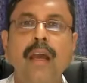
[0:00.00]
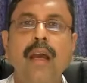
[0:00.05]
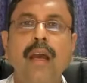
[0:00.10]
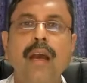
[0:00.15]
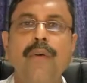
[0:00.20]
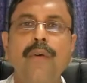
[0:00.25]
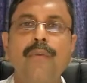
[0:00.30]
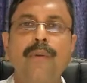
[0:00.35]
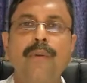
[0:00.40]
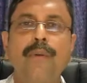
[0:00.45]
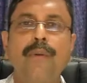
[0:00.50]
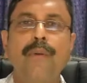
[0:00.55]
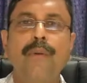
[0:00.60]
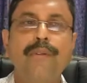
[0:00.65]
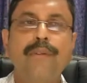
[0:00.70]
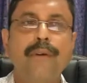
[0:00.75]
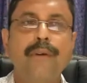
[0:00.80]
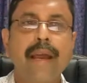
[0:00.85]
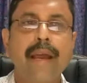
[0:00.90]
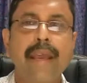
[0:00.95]
Well,
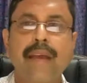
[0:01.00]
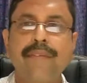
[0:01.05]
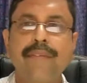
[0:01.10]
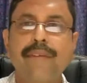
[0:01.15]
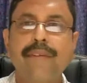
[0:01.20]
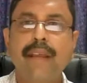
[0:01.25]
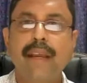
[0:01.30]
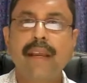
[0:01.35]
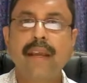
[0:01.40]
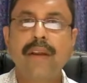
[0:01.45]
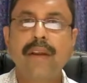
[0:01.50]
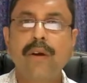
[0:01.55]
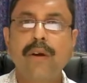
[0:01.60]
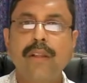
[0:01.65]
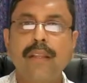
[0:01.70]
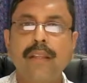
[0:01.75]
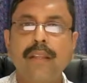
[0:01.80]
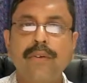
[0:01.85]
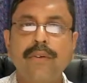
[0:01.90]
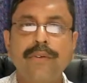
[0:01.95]
so I have taken all
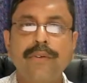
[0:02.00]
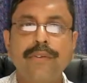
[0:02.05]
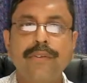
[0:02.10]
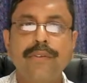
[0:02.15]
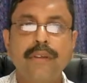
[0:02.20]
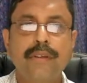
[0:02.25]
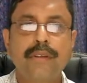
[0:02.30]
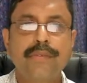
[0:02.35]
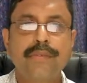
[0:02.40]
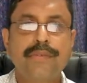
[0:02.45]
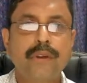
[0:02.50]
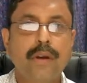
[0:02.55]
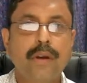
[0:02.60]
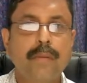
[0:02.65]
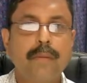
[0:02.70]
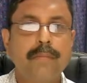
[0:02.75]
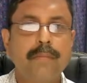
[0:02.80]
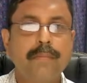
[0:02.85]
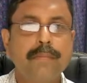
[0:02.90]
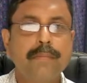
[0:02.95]
the questions
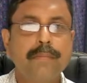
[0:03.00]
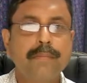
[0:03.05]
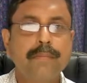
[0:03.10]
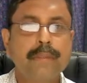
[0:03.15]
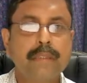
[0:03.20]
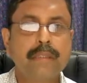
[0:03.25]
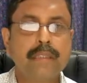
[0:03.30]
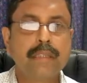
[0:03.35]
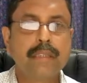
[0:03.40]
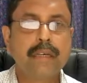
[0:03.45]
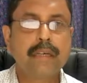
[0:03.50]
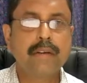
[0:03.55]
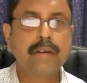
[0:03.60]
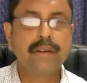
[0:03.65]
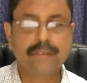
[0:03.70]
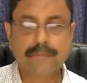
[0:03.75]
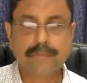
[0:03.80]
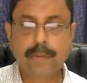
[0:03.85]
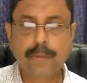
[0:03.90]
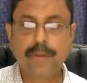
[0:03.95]
from the
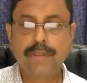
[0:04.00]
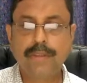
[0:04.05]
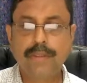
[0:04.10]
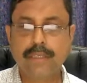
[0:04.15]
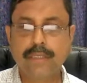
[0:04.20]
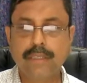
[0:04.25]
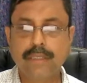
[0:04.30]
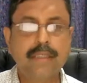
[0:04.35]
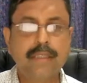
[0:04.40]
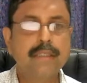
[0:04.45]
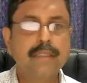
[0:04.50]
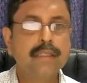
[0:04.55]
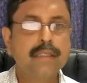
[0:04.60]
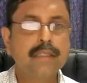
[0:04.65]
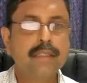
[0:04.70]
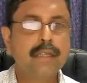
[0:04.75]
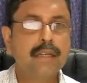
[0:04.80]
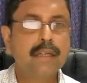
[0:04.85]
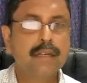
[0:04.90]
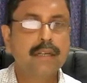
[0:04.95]
response sheet.
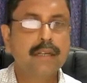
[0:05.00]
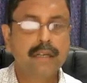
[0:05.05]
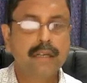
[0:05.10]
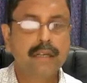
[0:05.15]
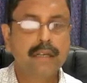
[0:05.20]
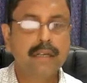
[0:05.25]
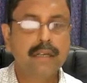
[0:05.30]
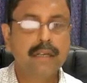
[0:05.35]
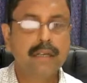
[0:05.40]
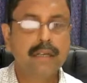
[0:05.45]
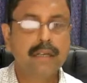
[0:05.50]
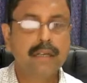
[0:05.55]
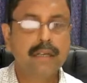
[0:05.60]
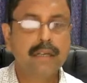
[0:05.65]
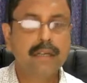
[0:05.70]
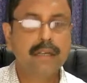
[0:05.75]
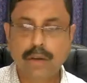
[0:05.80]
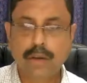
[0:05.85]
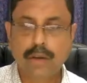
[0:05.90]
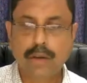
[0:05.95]
Now I
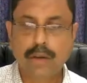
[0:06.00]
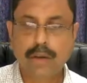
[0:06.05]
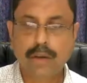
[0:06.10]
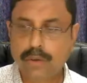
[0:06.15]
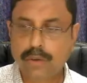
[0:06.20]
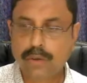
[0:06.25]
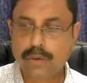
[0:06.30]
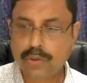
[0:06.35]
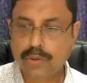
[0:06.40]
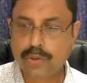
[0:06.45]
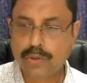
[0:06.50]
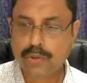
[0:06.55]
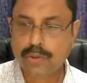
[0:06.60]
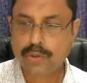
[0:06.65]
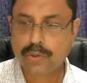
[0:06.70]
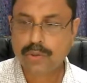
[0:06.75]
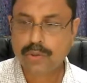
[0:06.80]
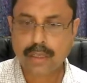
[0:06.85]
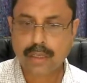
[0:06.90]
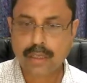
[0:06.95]
go to
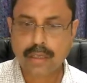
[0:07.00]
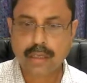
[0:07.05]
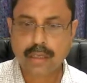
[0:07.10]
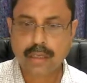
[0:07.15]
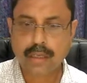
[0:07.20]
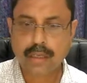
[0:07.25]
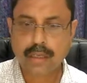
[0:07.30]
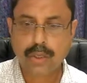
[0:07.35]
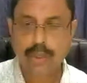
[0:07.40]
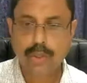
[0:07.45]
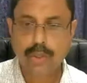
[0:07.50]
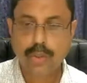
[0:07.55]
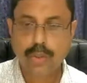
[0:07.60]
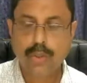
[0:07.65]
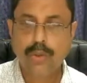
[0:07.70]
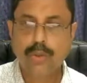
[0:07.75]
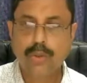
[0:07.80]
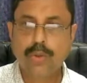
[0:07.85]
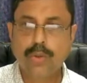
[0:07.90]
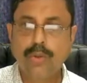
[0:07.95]
the
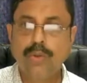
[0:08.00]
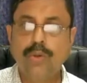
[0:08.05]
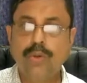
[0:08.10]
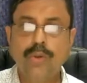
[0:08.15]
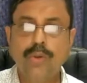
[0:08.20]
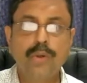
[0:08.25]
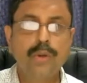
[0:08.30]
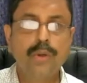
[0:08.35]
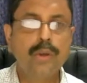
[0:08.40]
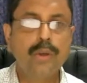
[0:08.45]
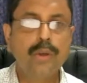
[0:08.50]
Google,